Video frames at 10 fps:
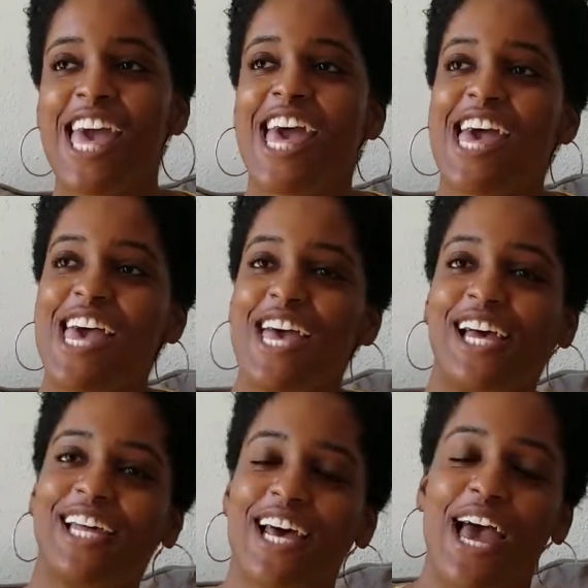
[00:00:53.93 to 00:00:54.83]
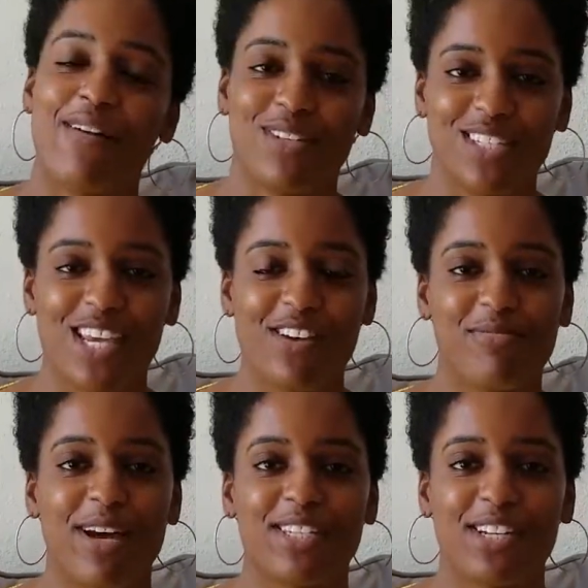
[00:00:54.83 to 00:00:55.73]
And I have to save
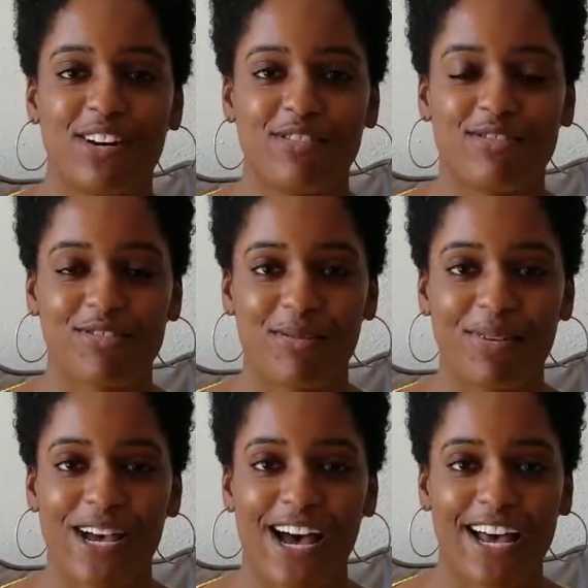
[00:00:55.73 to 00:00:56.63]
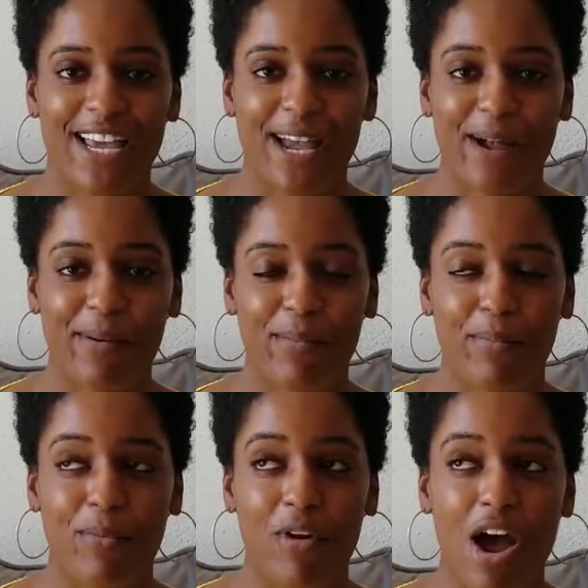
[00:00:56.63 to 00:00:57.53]
myself from dying
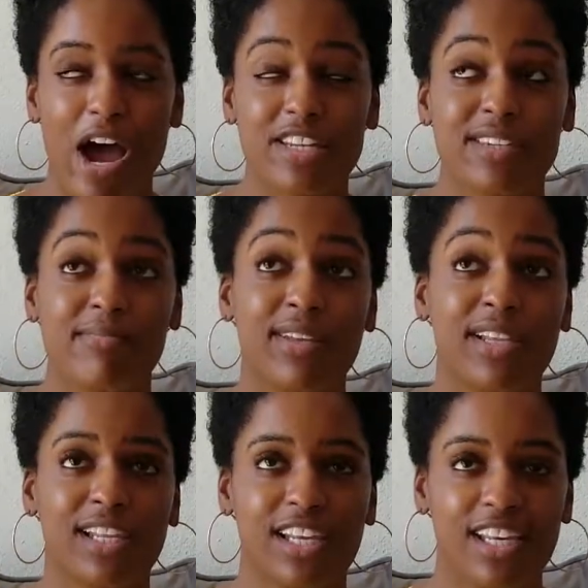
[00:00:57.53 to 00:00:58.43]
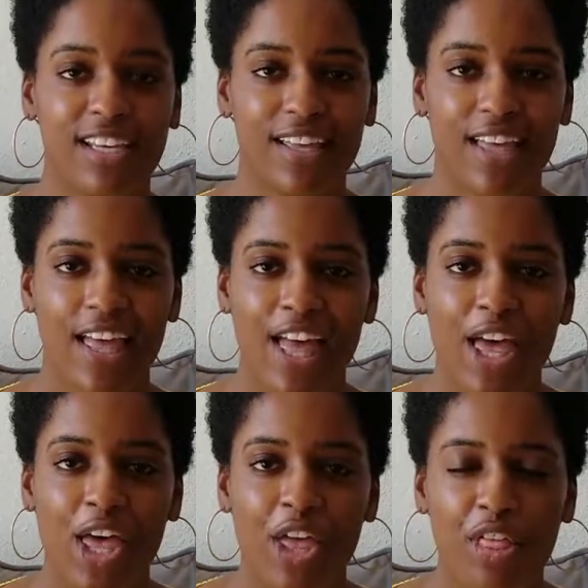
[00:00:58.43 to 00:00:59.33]
approximately
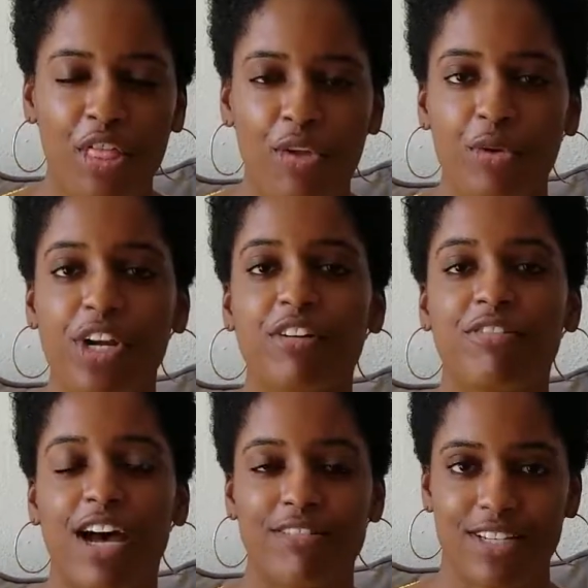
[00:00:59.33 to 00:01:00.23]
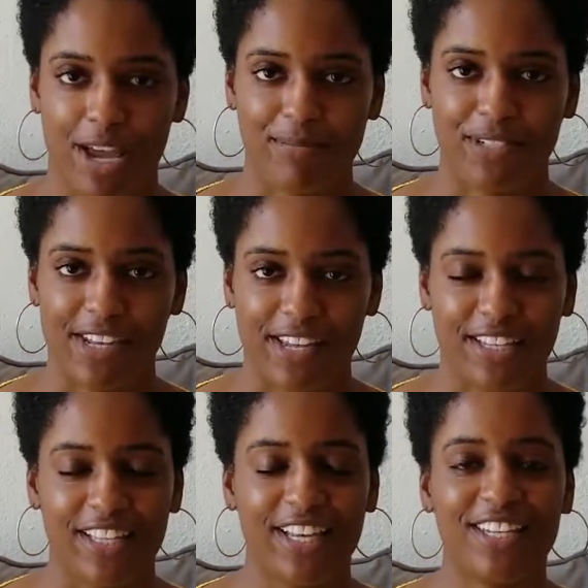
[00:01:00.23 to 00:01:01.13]
3 to 5 times a day.
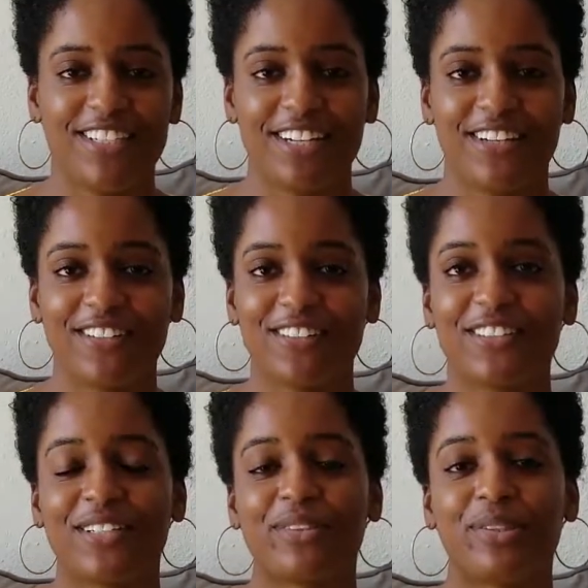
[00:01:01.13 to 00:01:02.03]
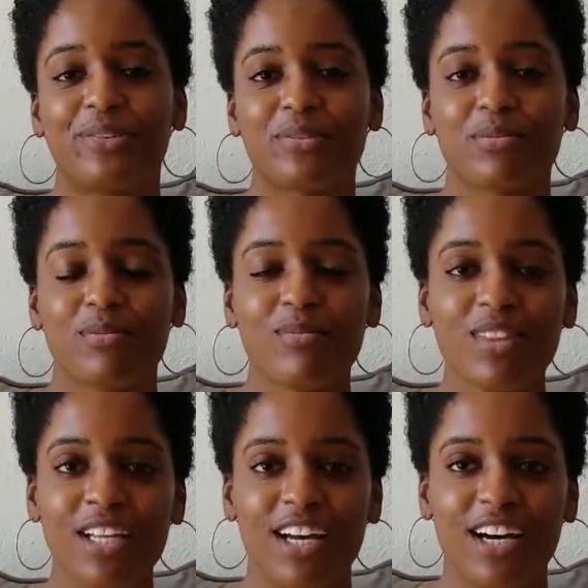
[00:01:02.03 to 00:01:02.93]
And so
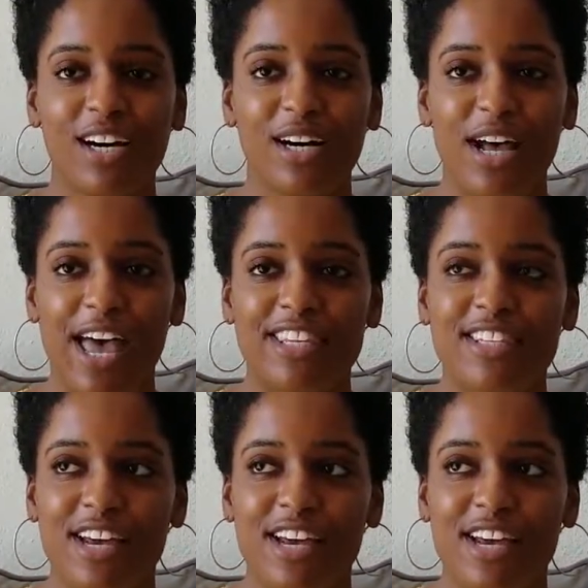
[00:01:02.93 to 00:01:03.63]
at a